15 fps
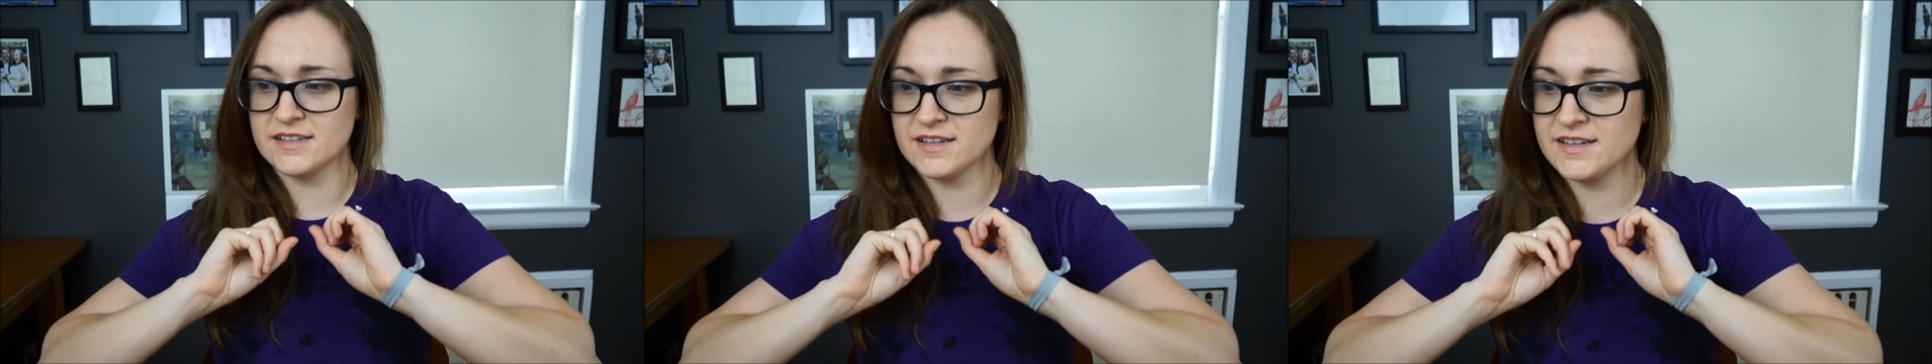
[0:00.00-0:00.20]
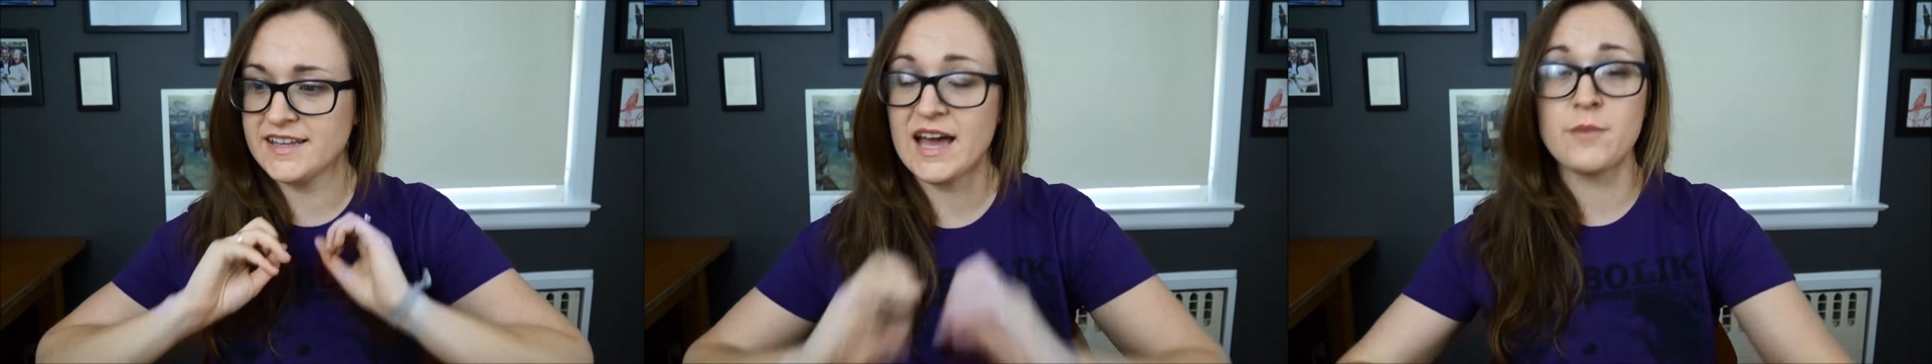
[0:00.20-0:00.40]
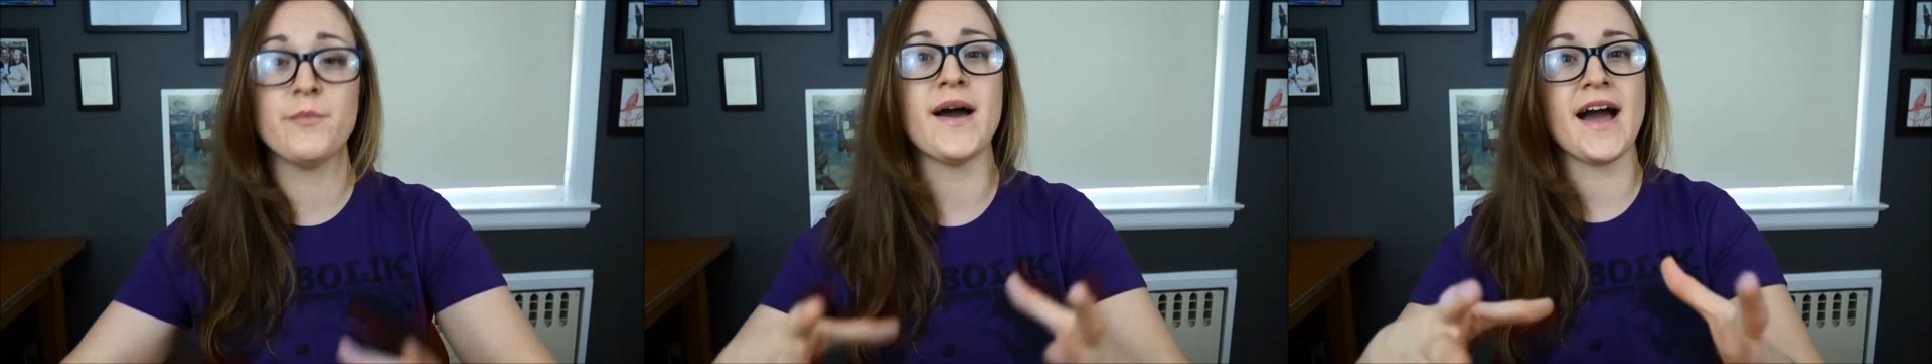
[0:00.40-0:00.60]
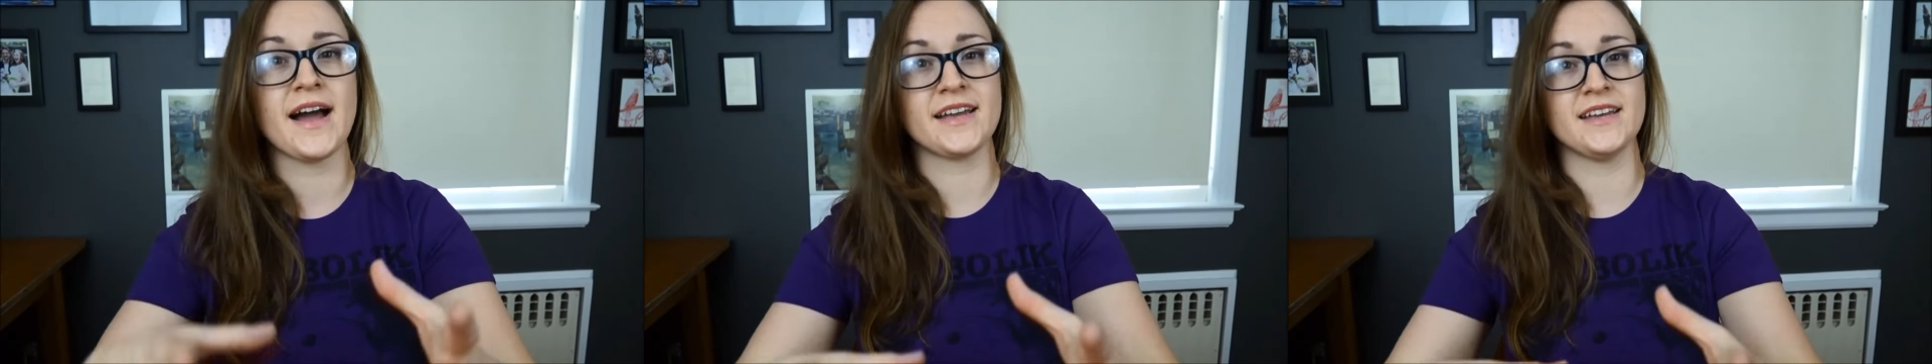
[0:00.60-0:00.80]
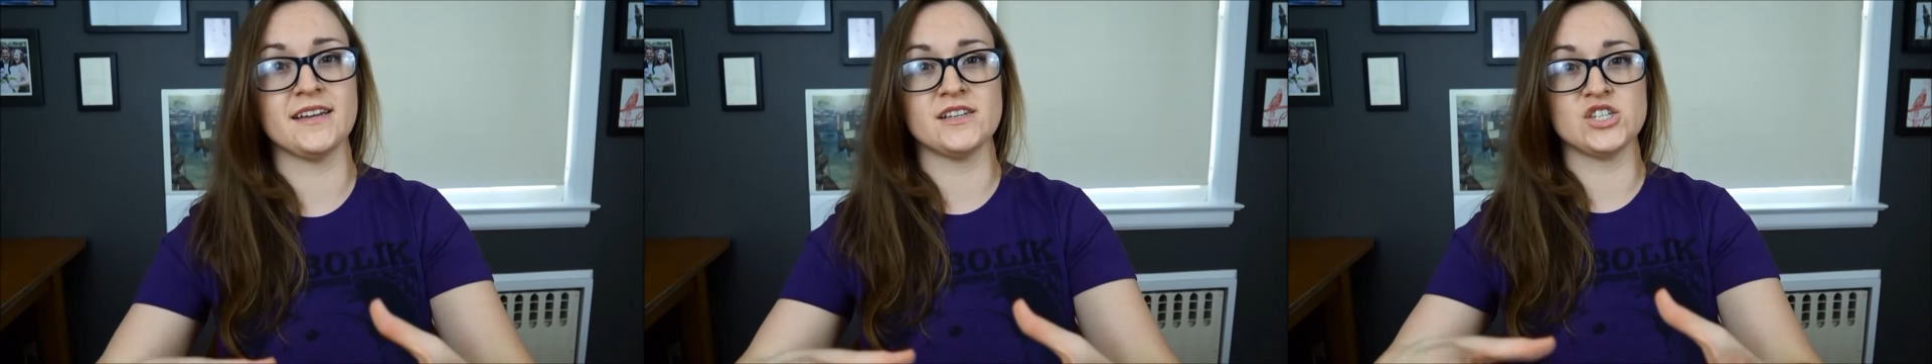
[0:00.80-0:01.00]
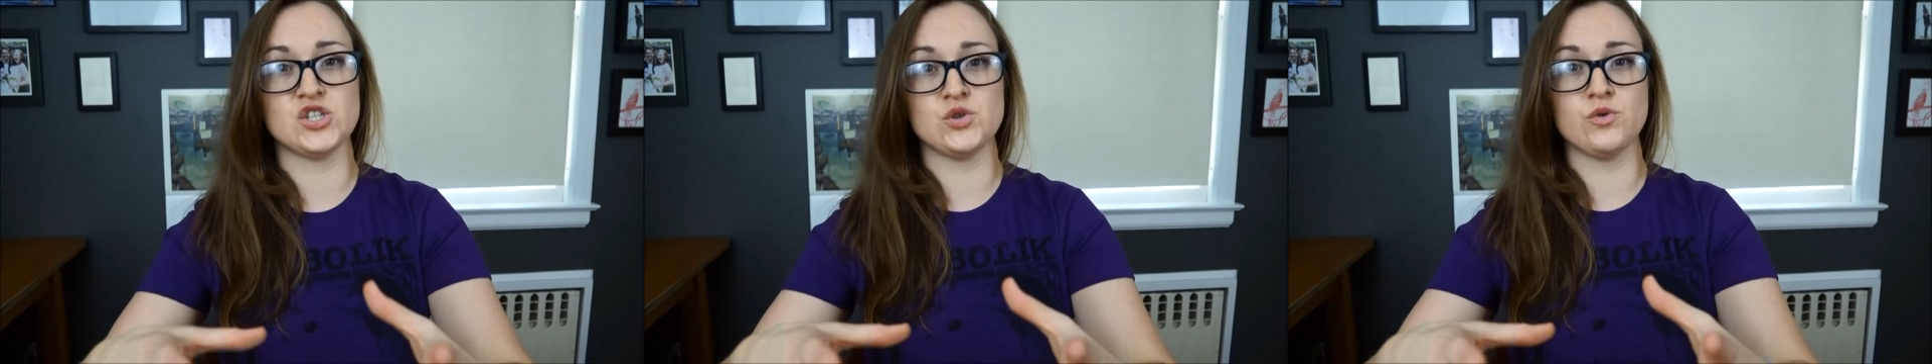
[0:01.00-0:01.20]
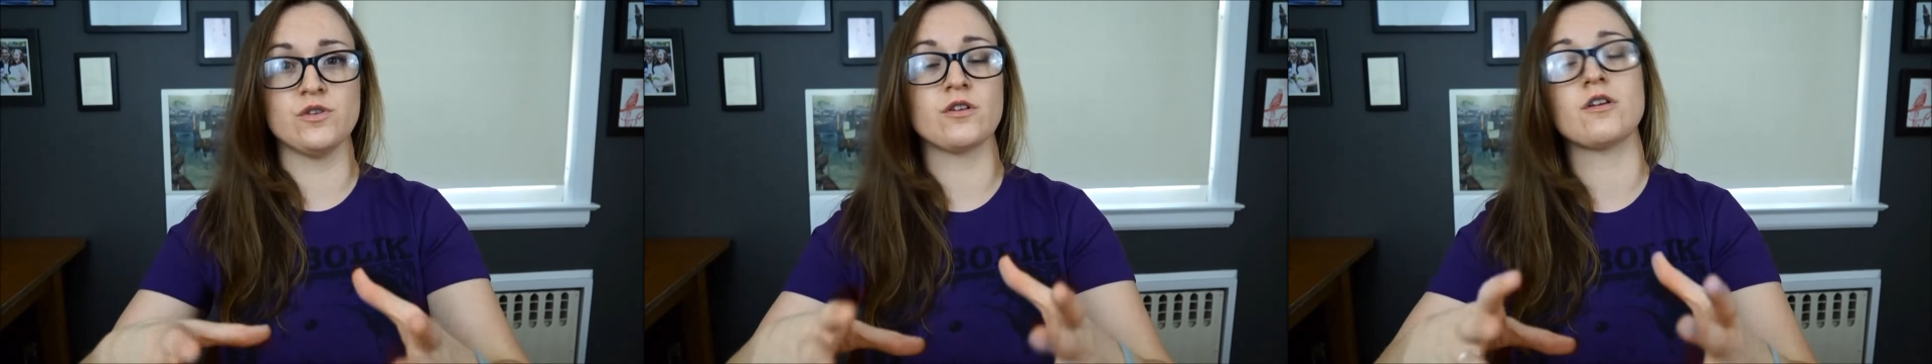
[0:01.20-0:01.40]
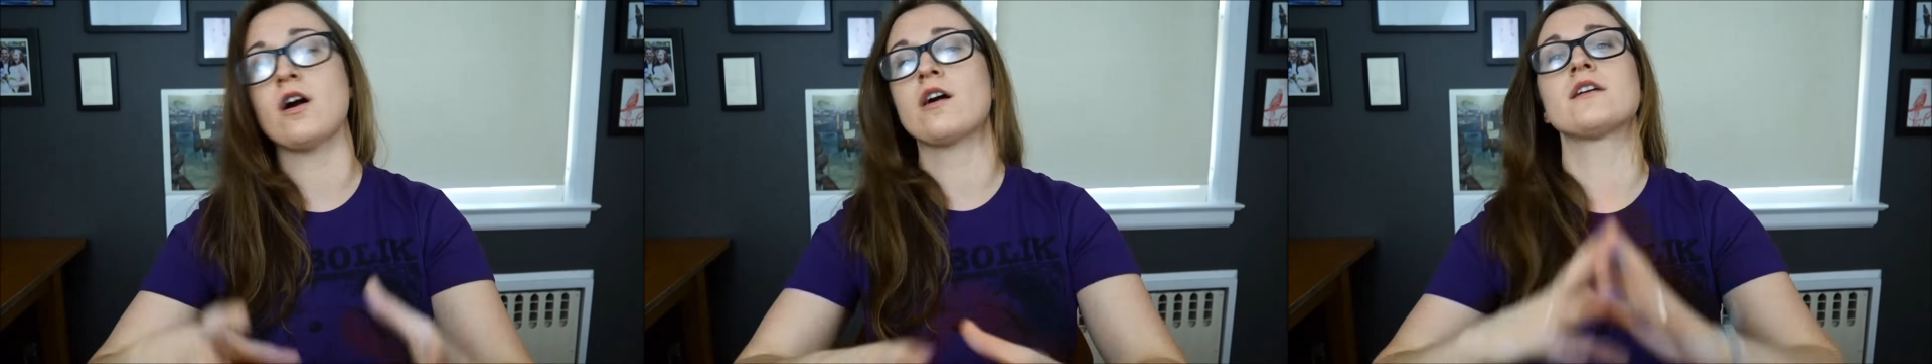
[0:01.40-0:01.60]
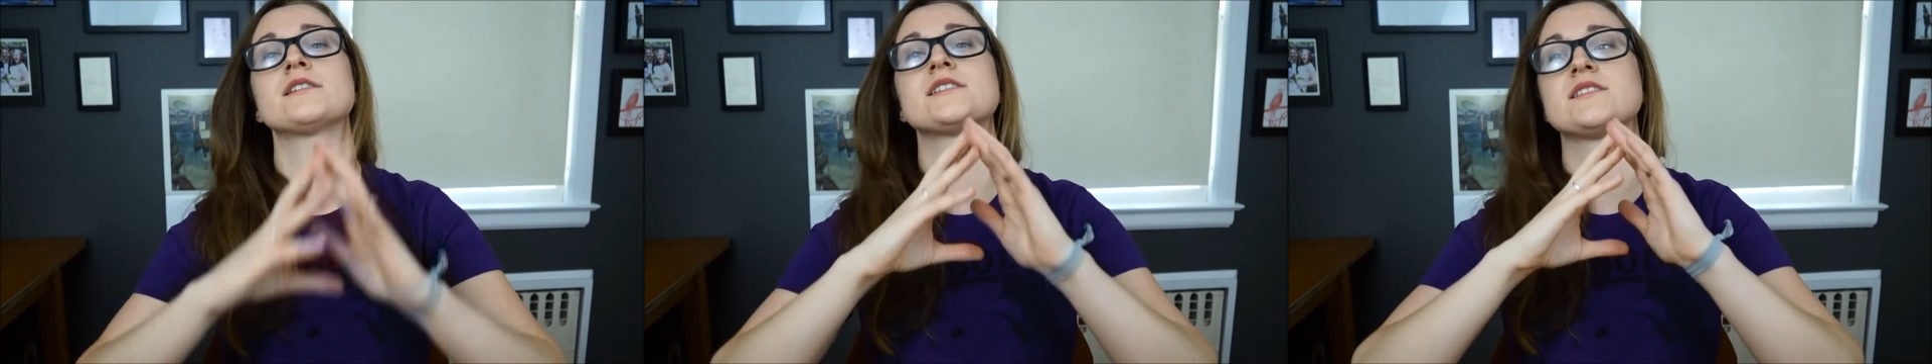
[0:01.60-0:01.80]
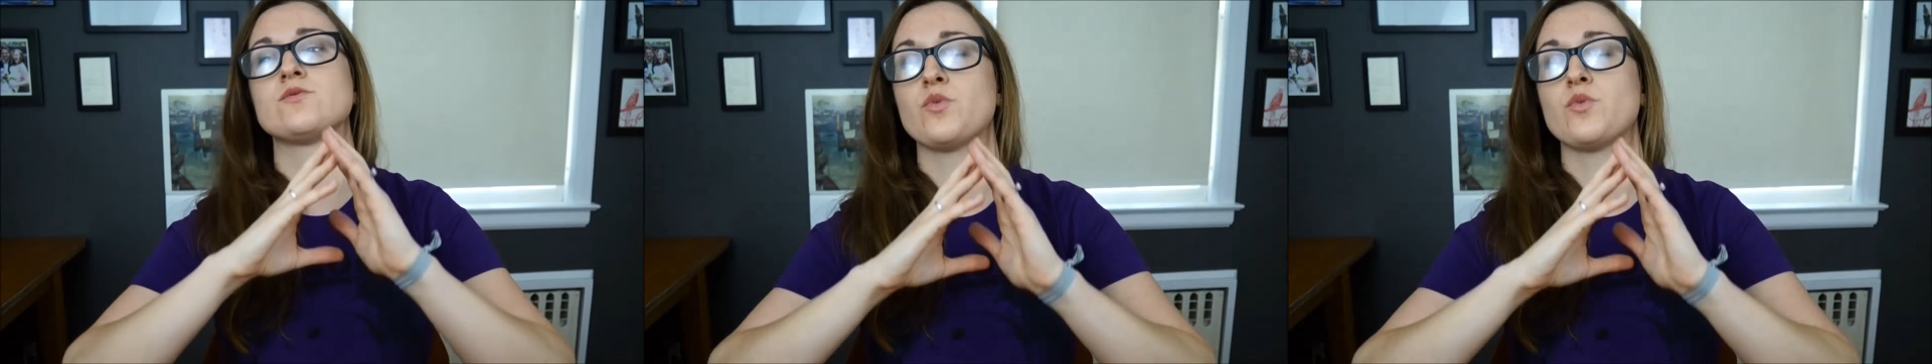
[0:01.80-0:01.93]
get back into your art